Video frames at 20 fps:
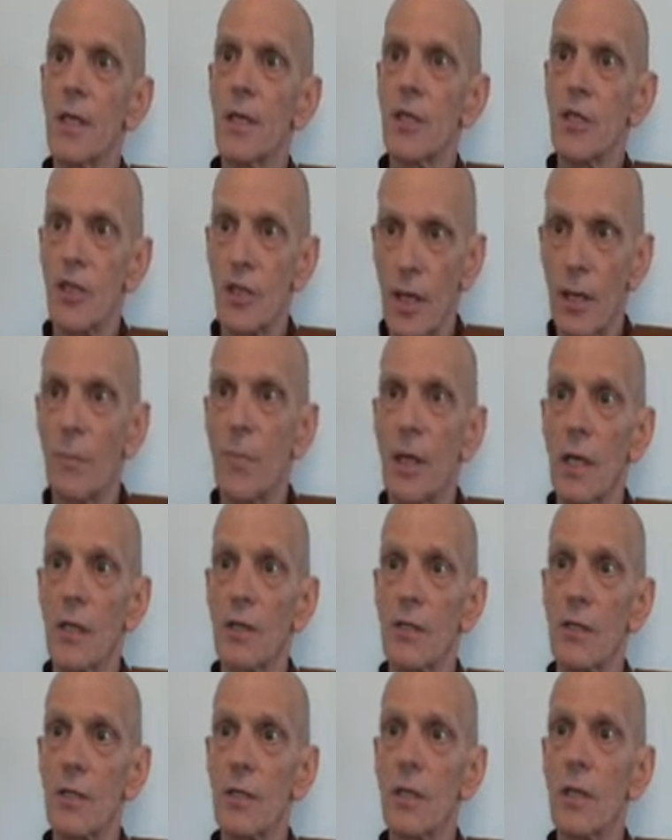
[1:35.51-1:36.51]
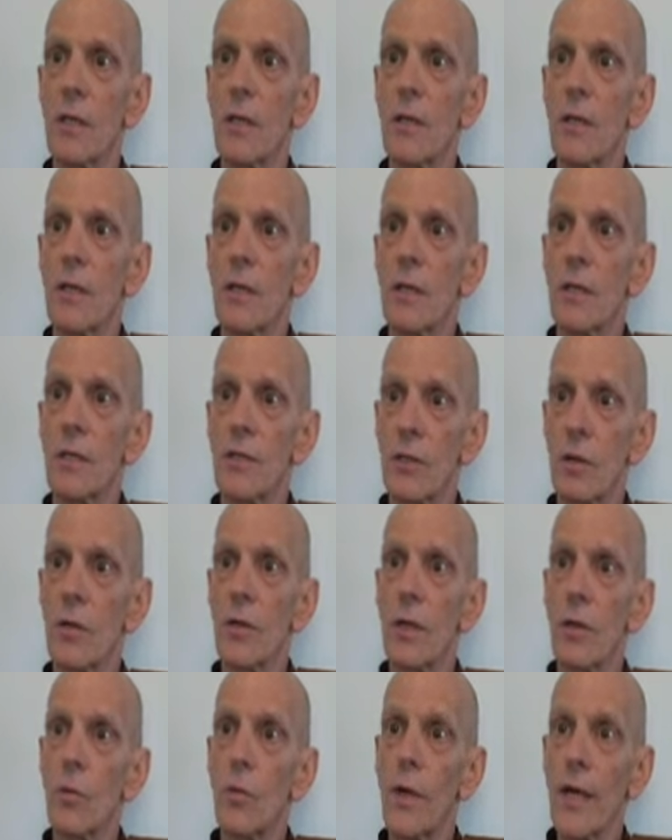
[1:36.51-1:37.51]
stimulus so
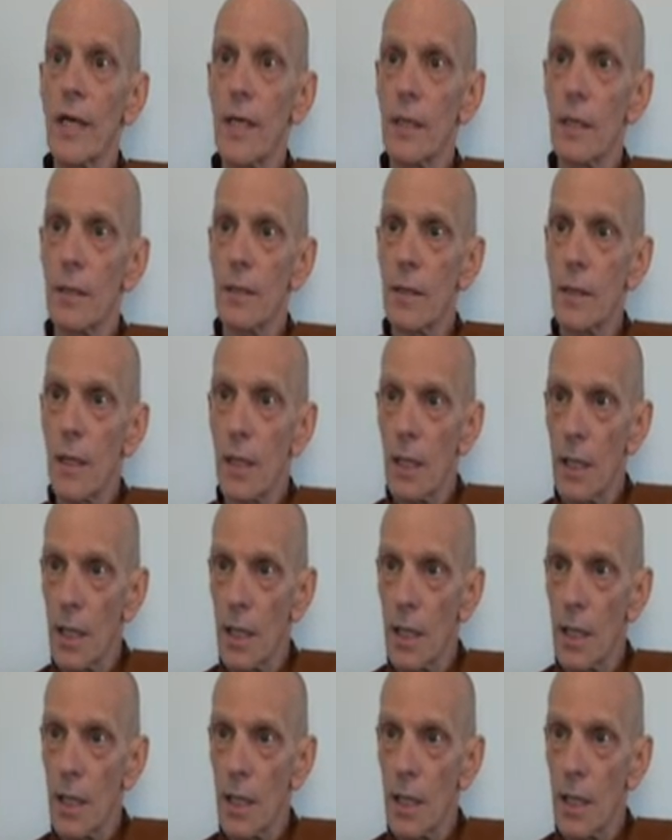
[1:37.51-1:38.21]
that we can